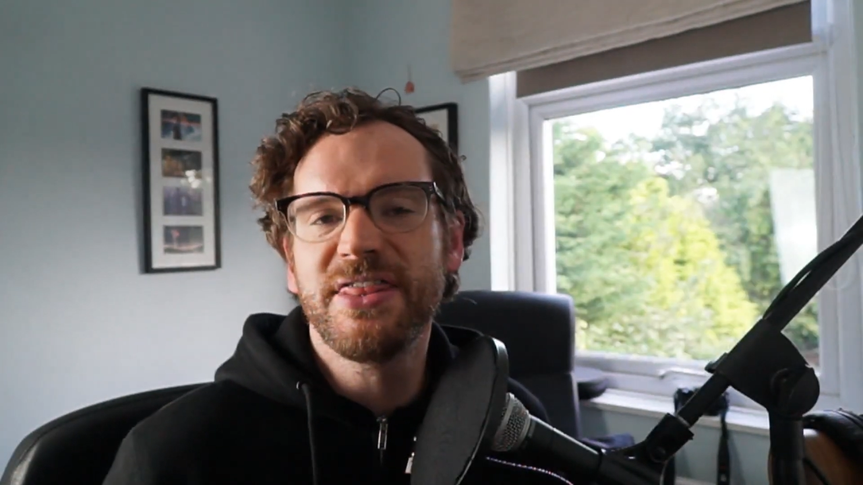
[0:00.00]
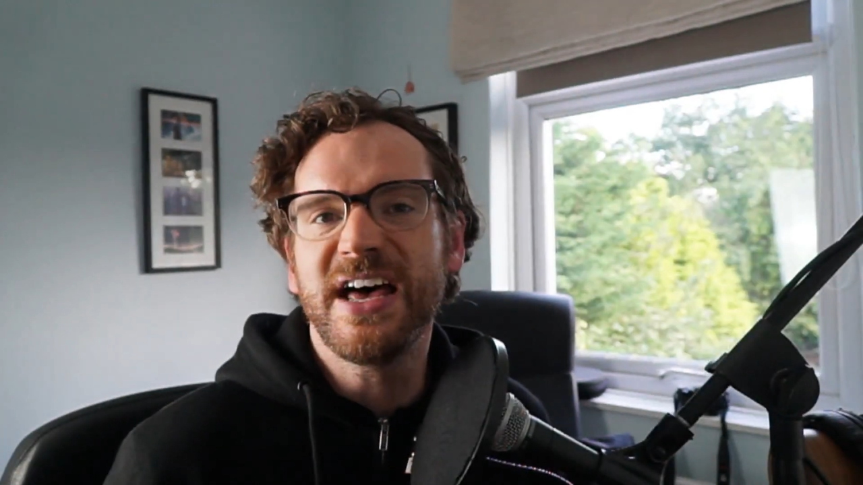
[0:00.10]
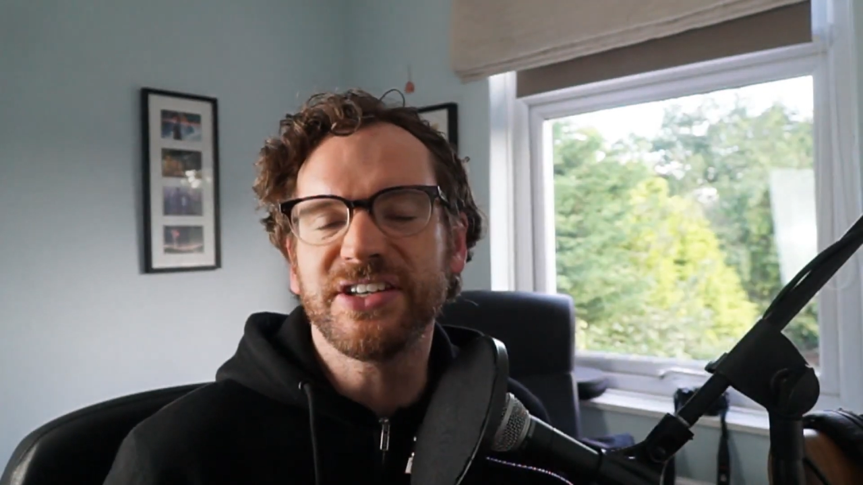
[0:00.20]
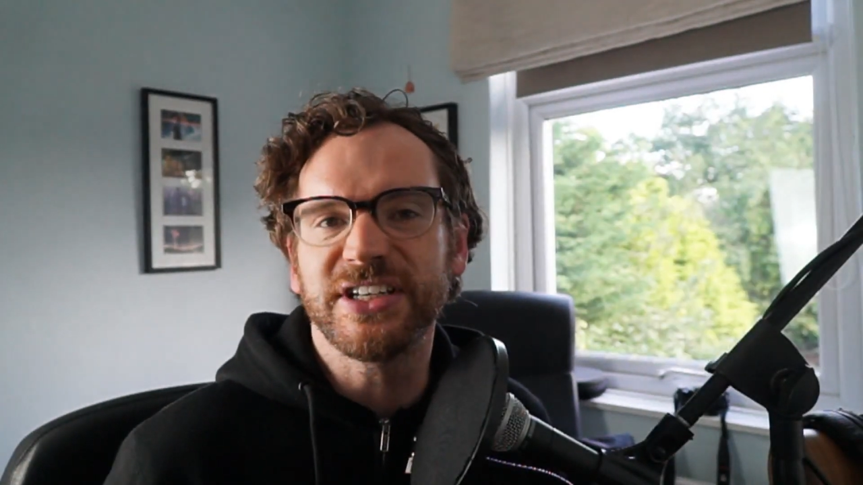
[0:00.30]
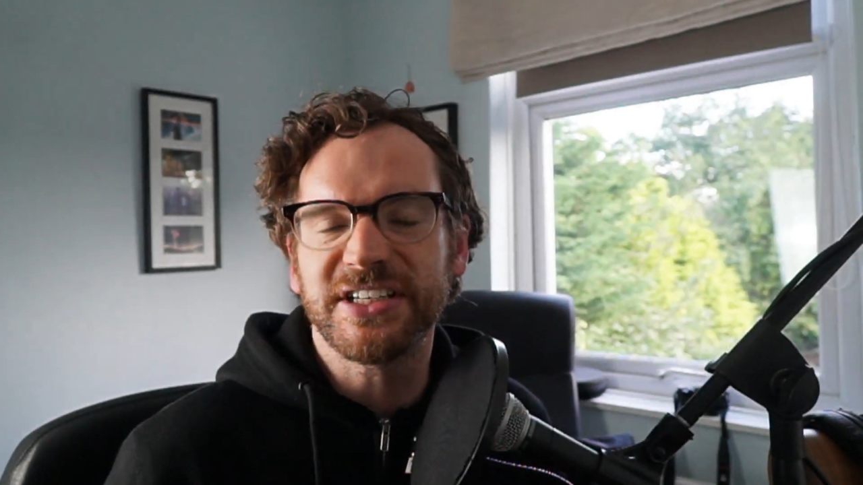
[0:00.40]

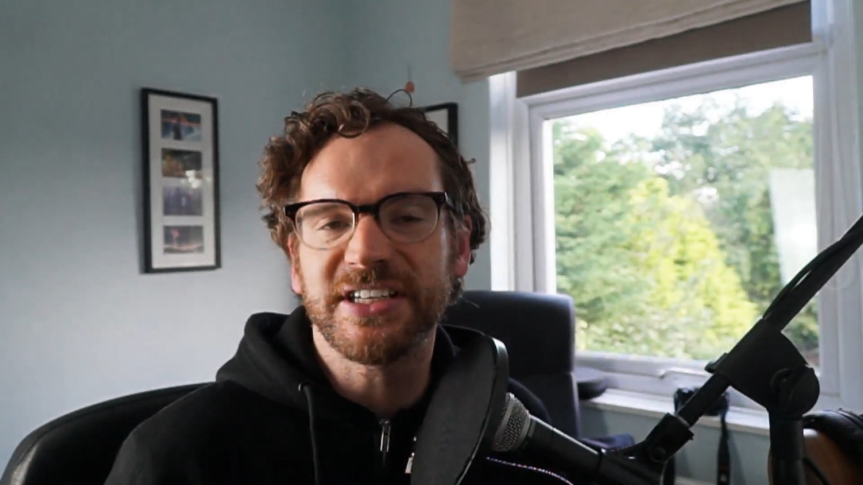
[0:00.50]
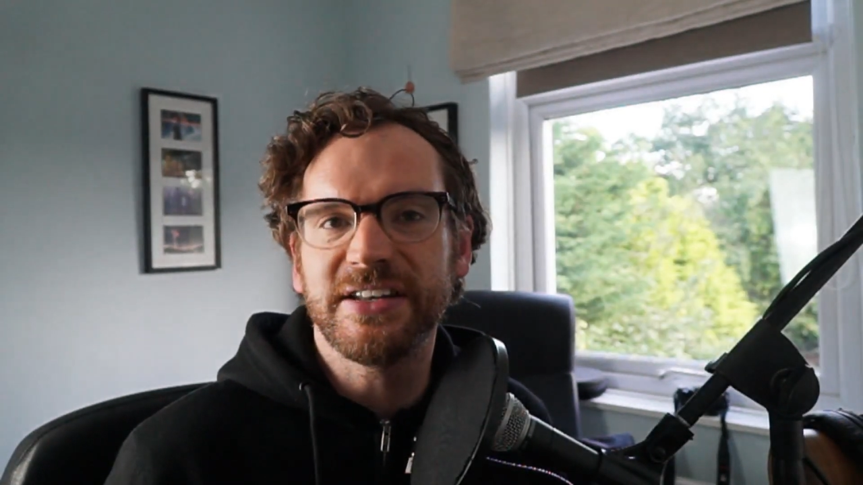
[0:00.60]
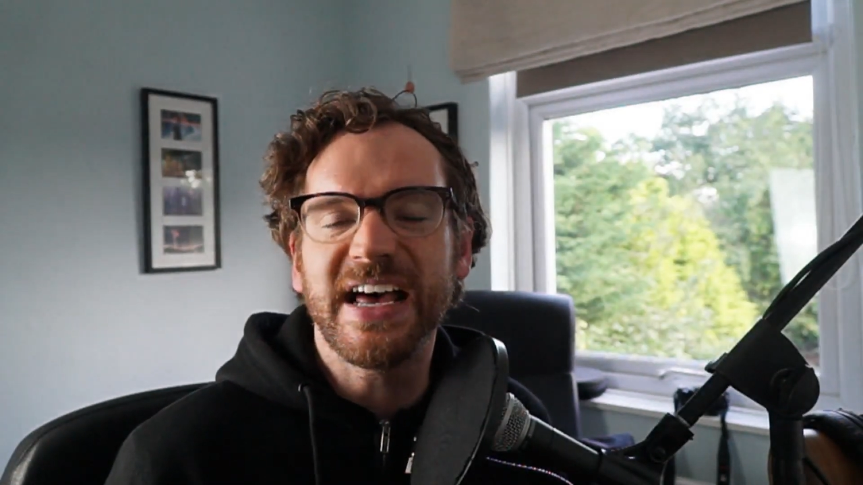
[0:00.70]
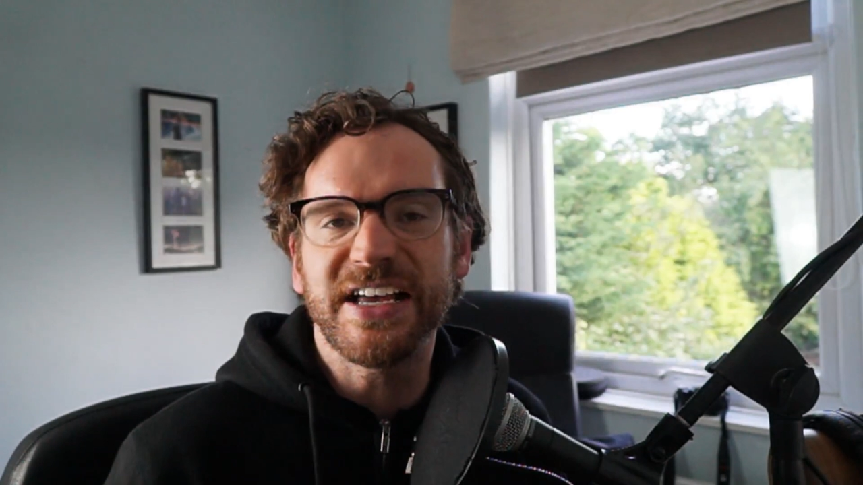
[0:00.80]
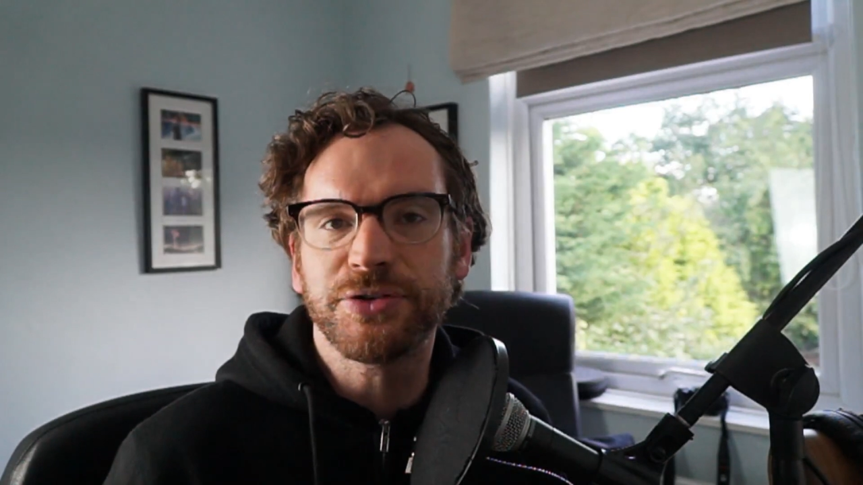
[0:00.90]

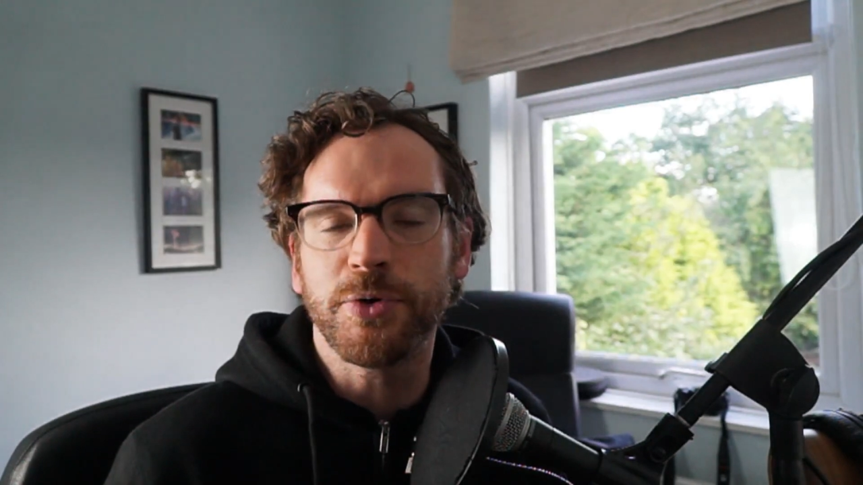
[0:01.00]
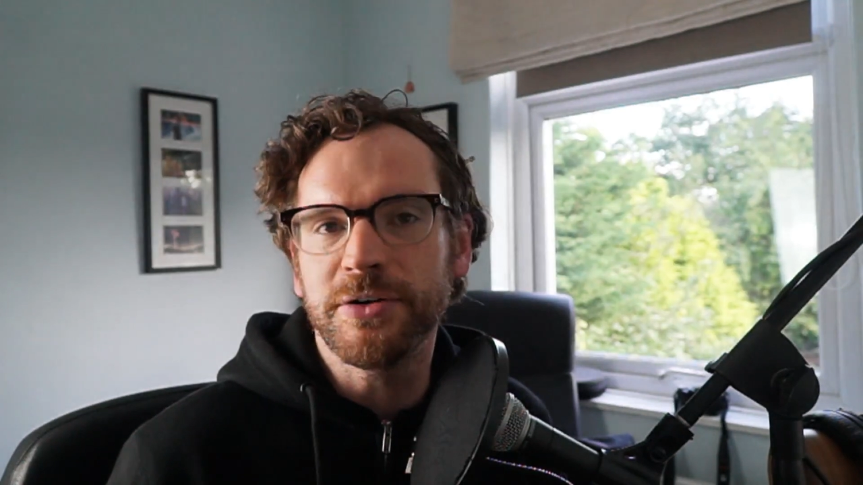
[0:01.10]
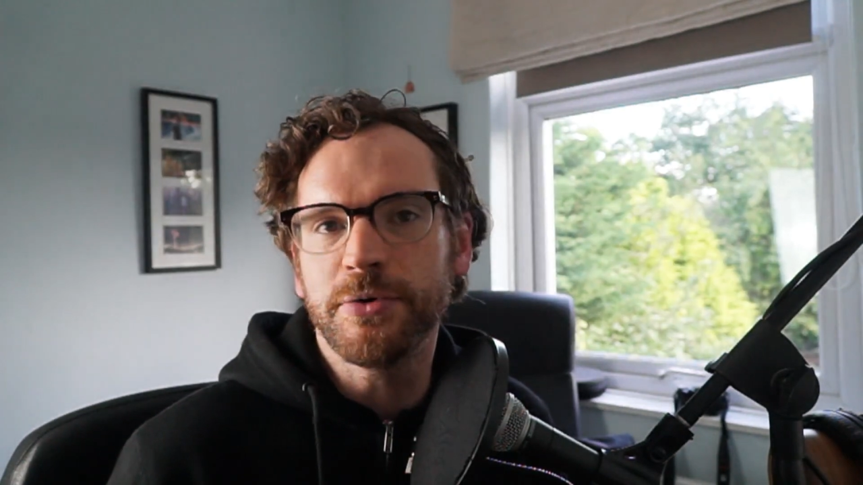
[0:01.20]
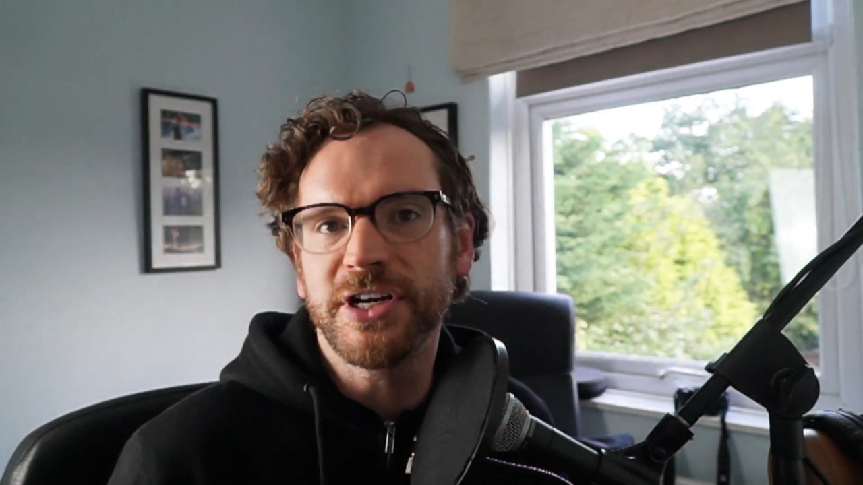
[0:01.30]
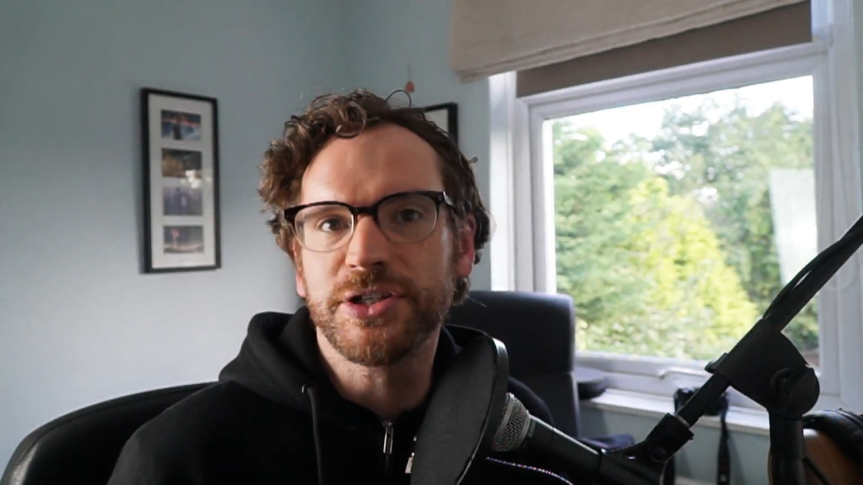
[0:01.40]
That's what
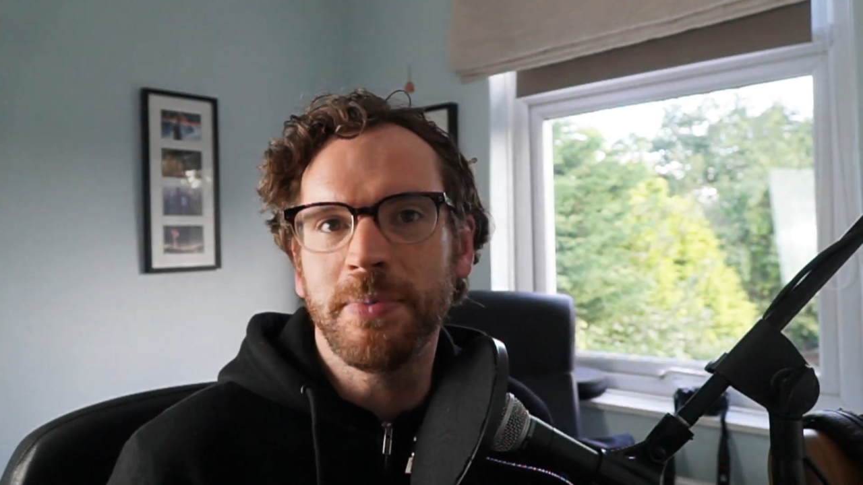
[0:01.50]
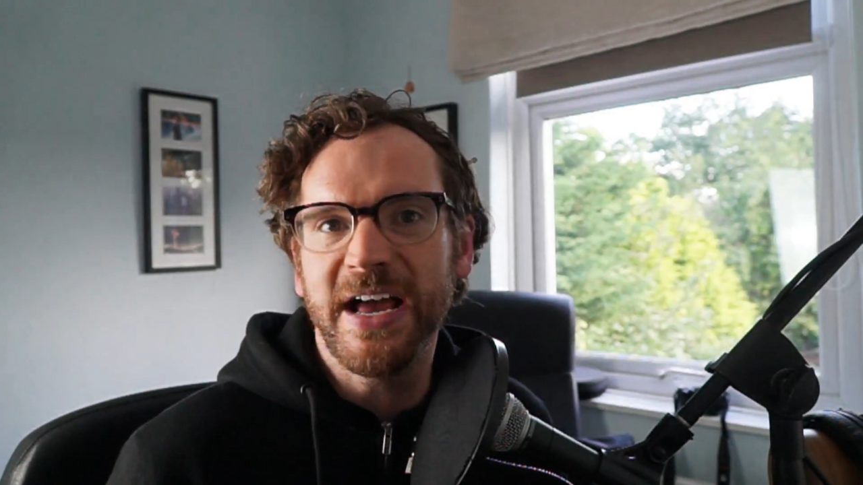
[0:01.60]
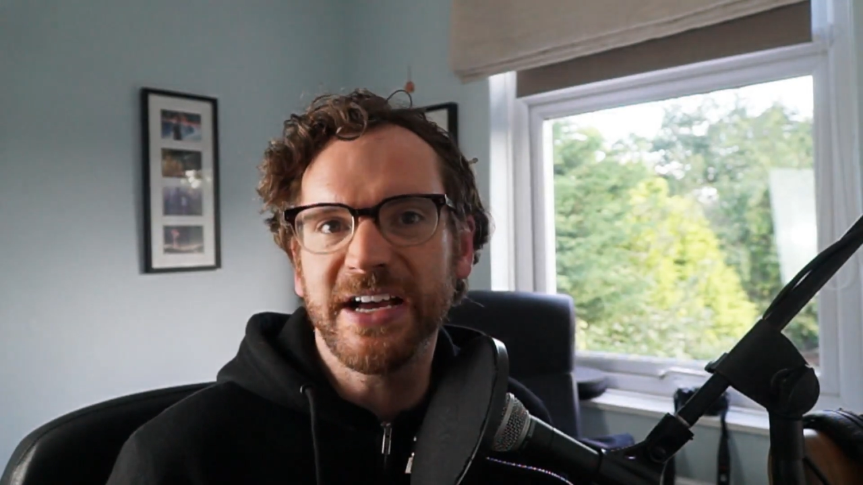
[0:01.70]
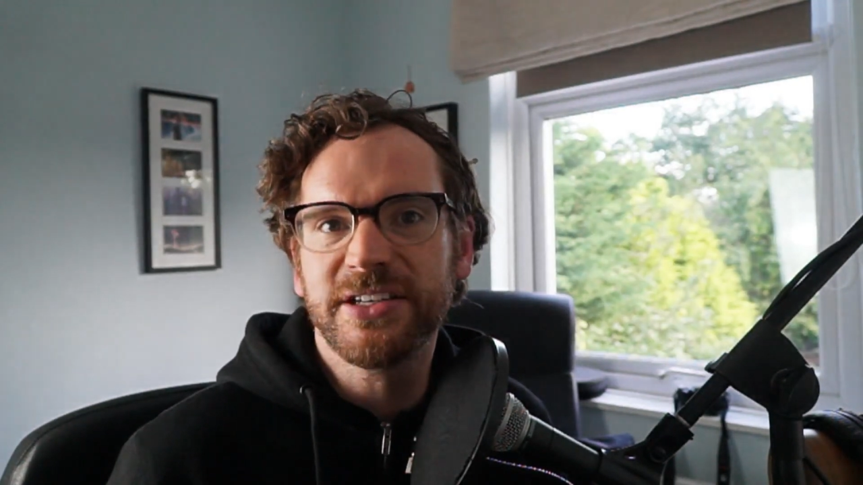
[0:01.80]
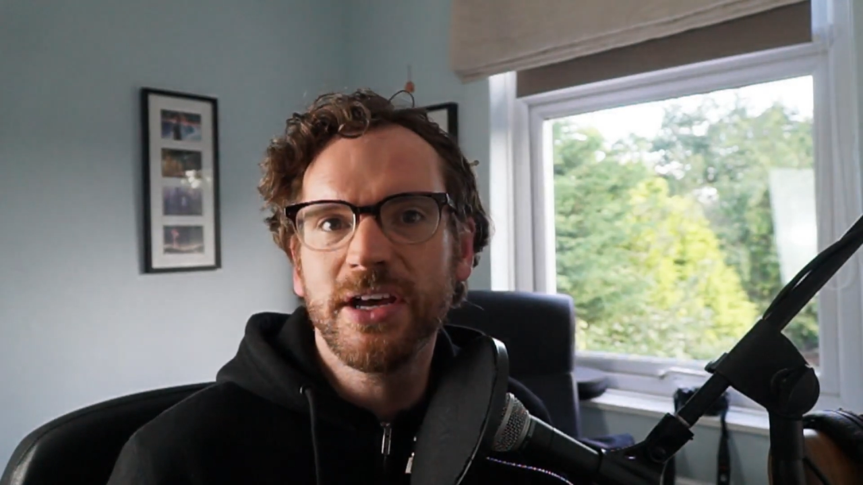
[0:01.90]
you would
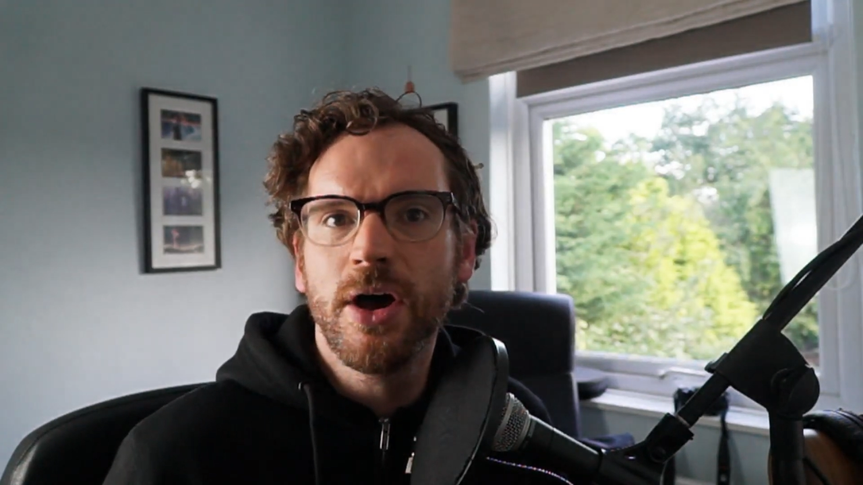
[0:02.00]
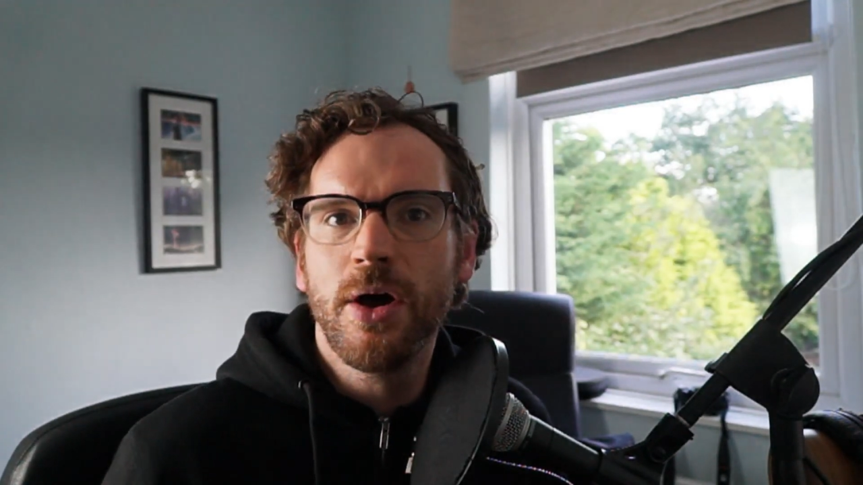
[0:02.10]
expect.